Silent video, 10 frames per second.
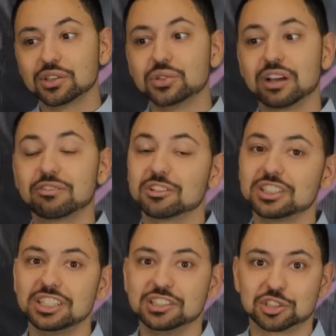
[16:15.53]
you
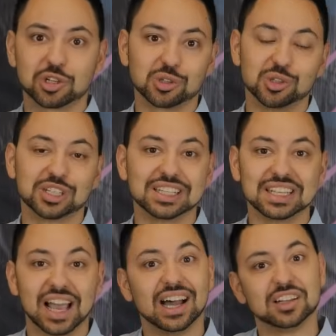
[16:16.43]
definitely need to start
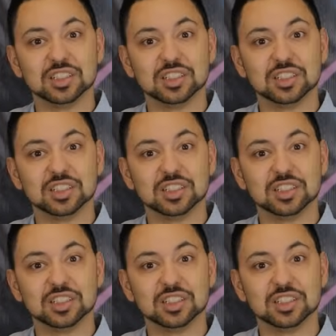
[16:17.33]
looking at